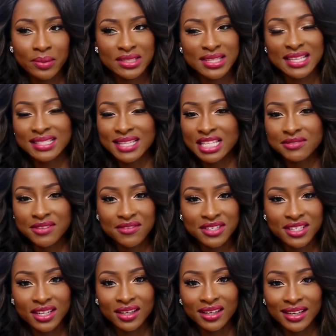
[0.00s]
but it's like
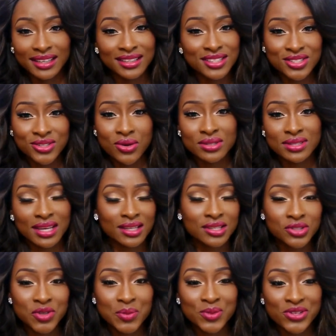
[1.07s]
6.50 in stores, like
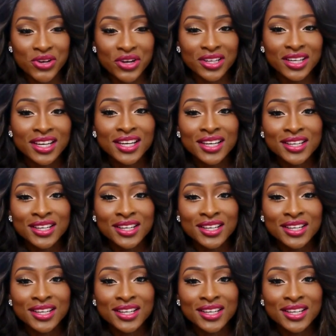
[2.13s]
in Superdrug.